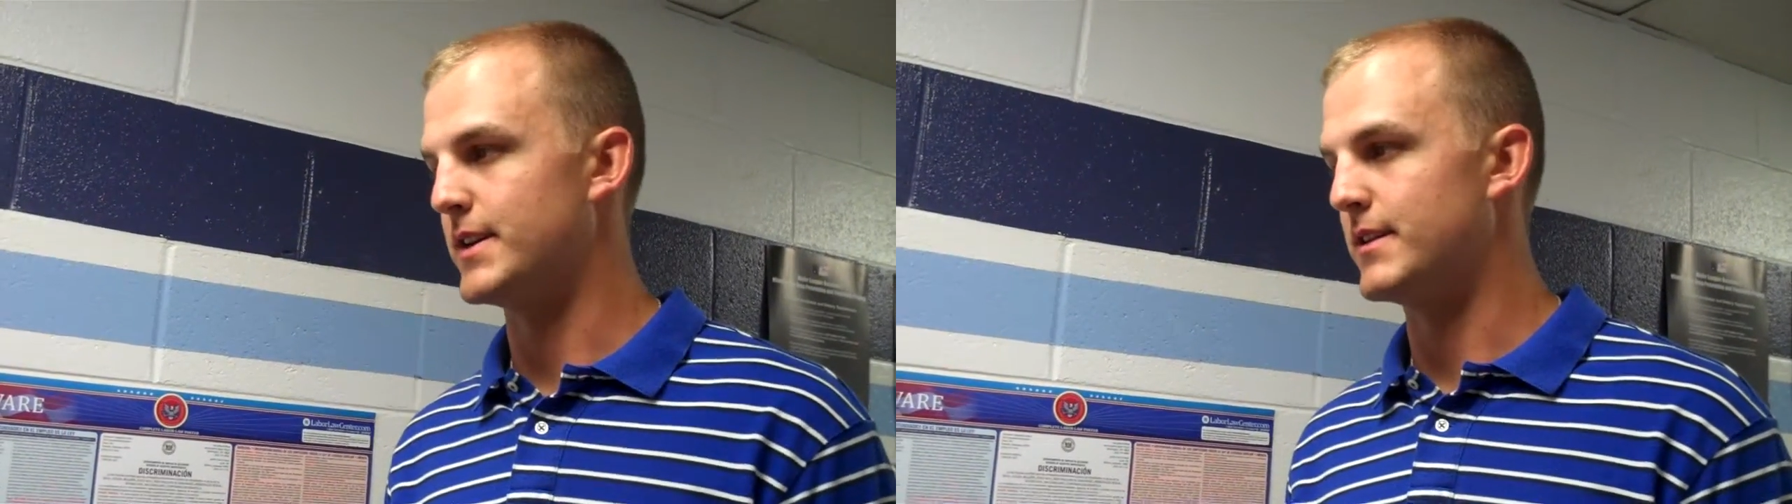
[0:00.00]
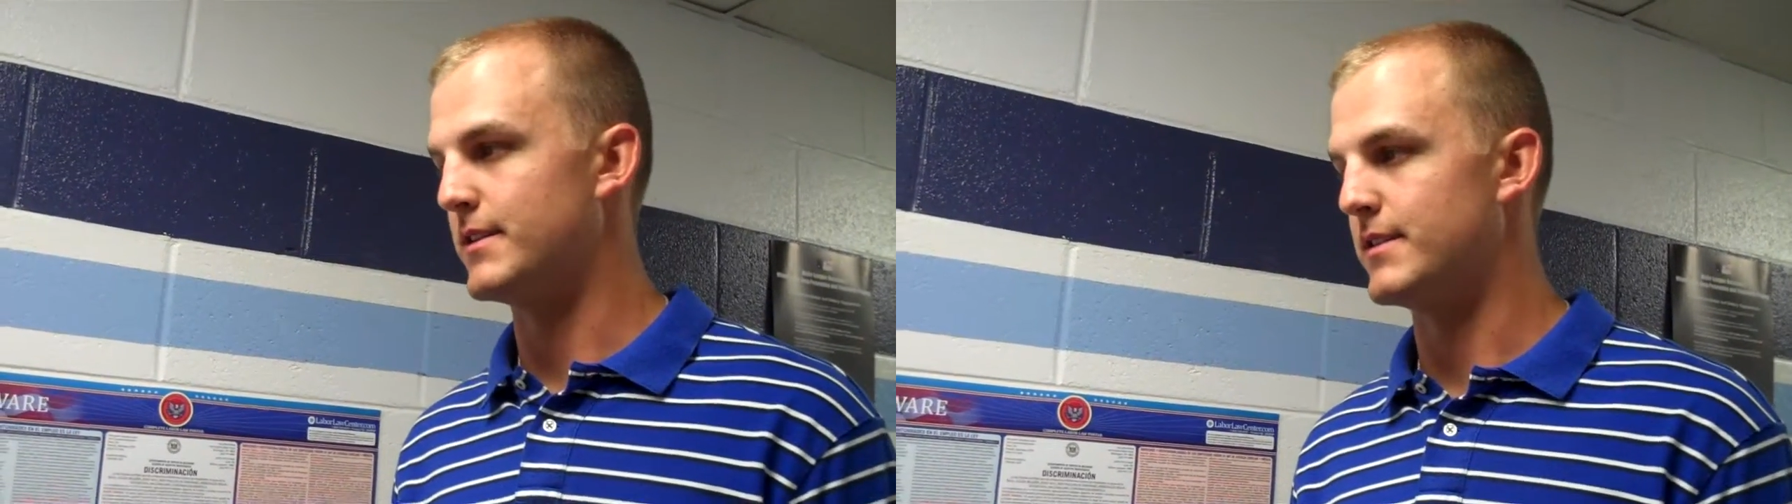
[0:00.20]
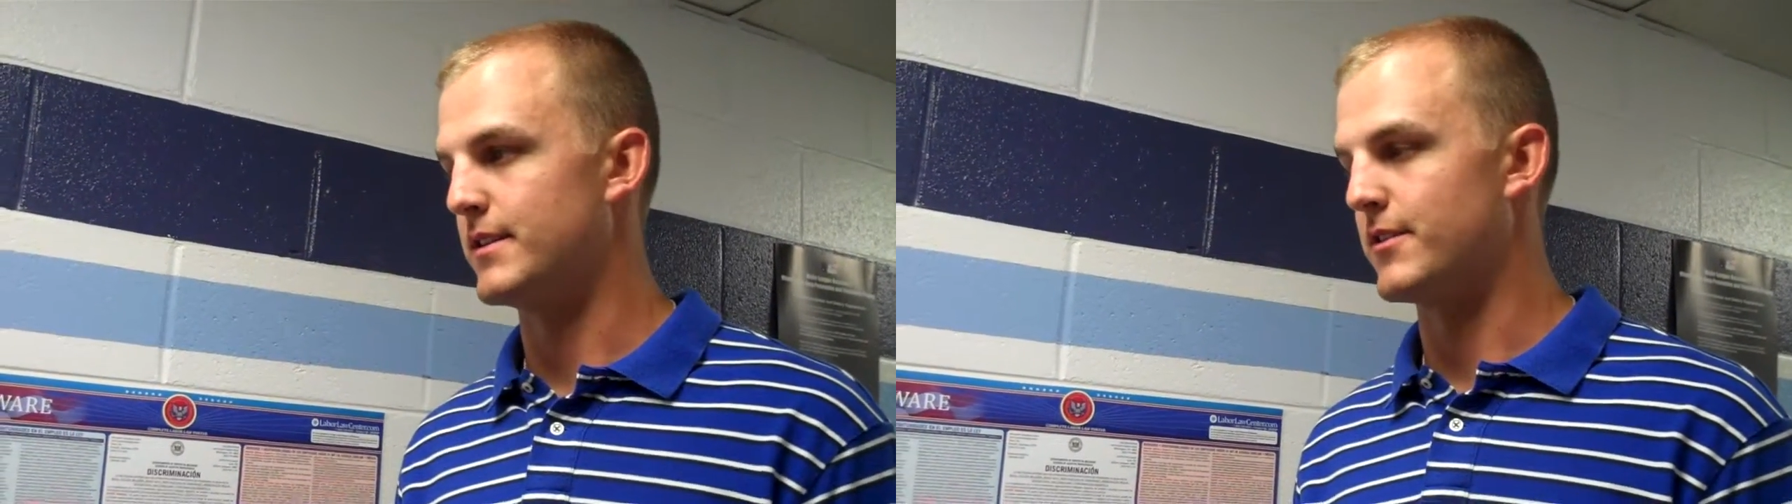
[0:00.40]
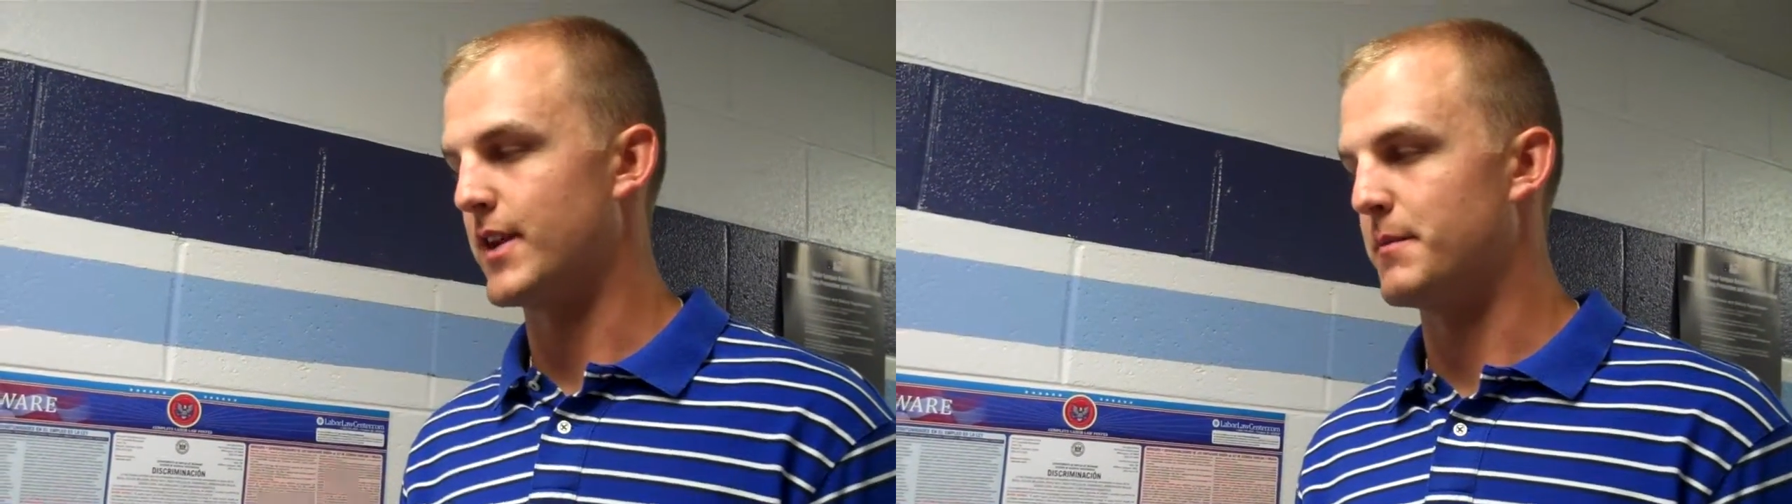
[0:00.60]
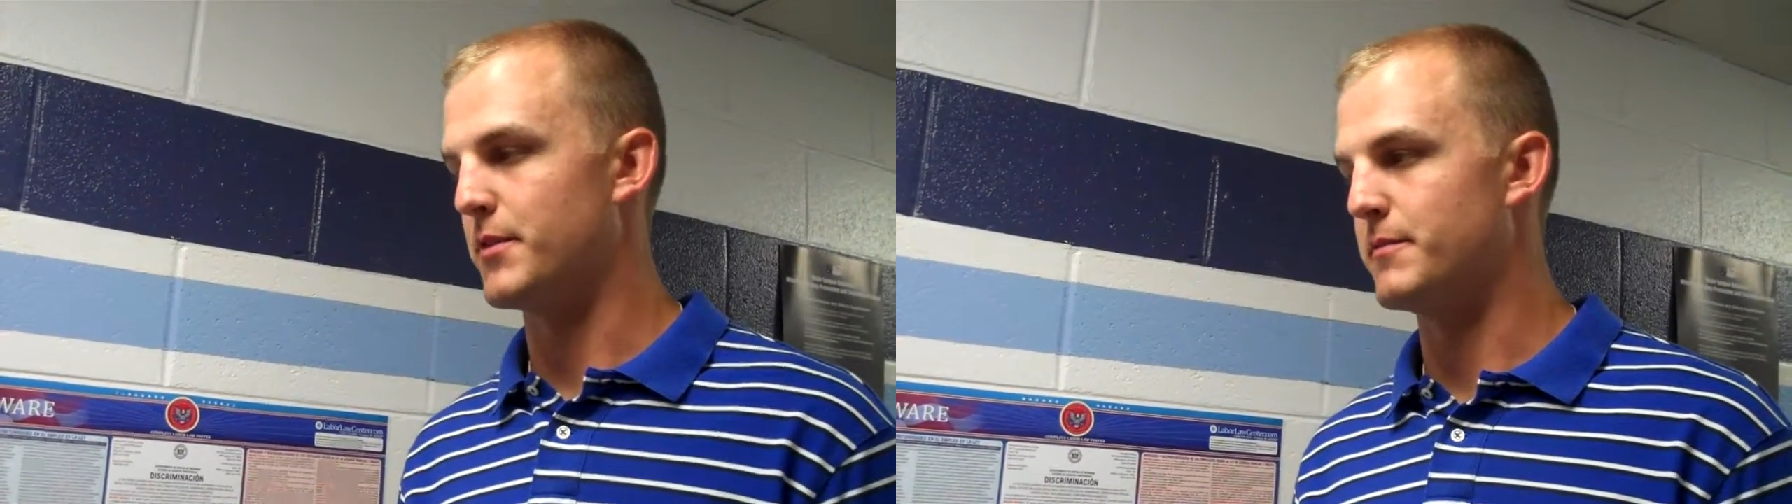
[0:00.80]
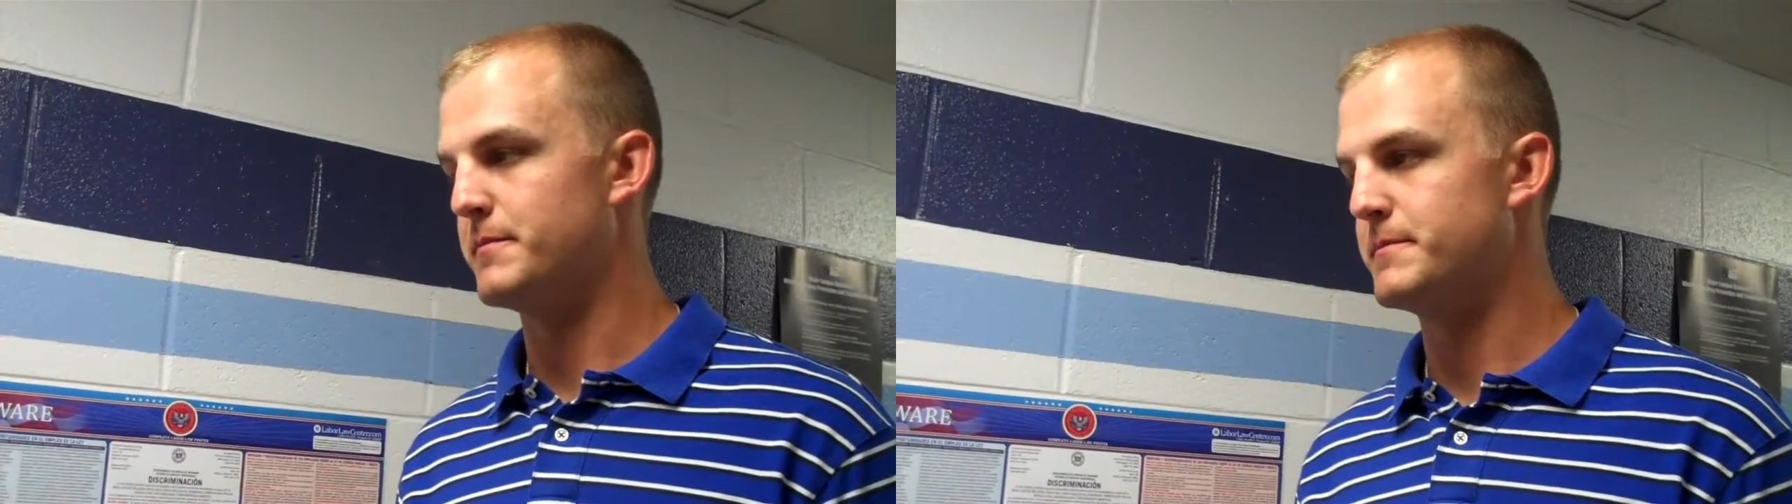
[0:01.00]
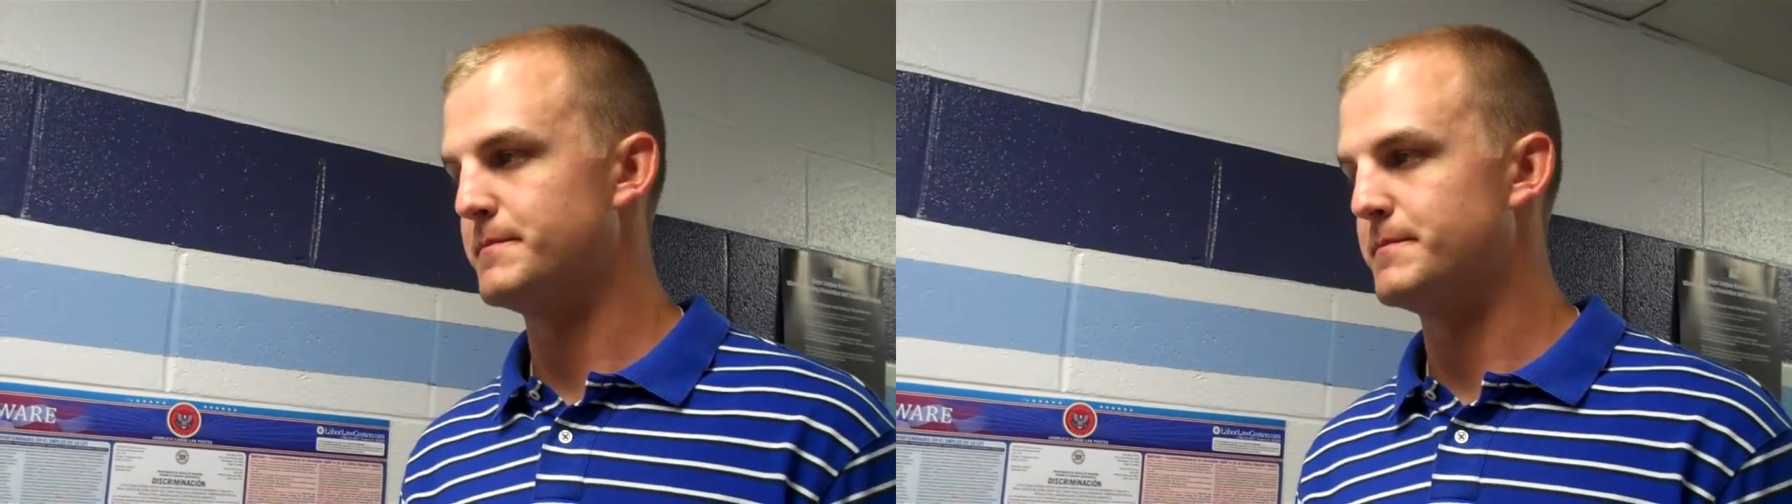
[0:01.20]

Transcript: and you know came through.